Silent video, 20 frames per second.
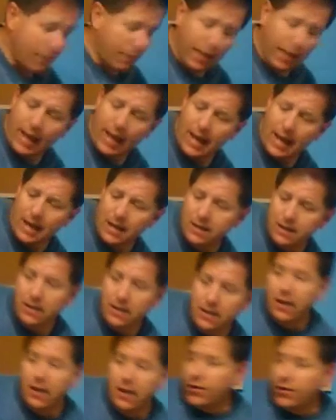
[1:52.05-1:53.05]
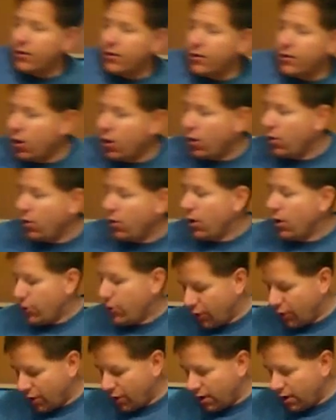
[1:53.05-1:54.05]
and there you go.
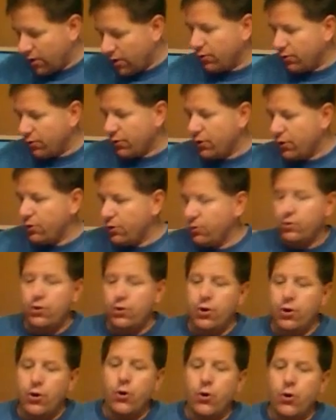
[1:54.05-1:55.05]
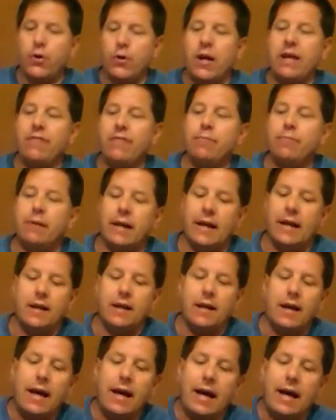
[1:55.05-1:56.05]
You can also use your knife blade
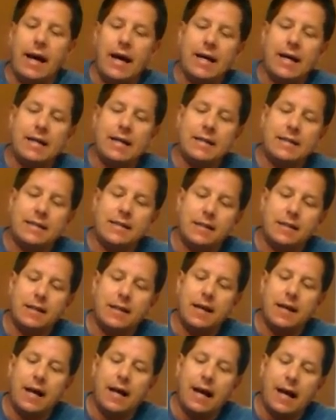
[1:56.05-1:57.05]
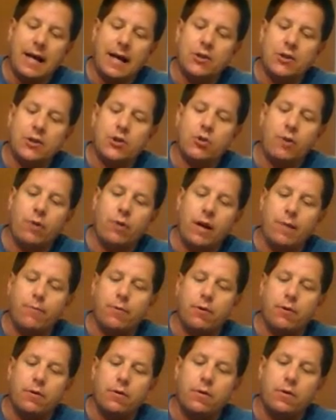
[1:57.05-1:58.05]
as a
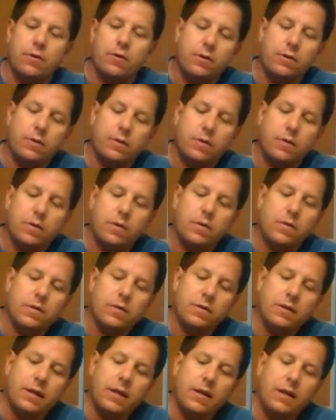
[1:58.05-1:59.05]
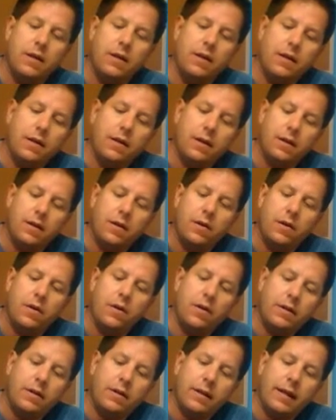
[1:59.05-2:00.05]
scraper. See,
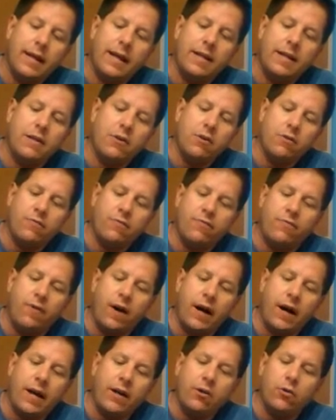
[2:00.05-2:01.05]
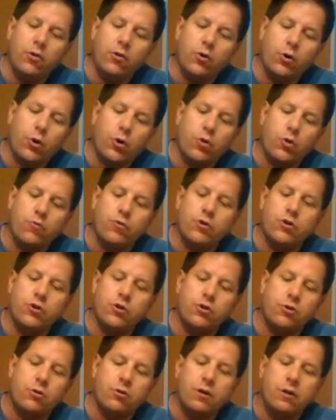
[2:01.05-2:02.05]
to get your final
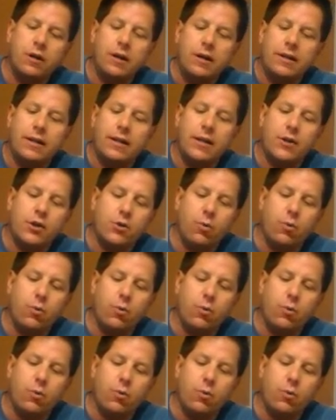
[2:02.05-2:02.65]
curvature that you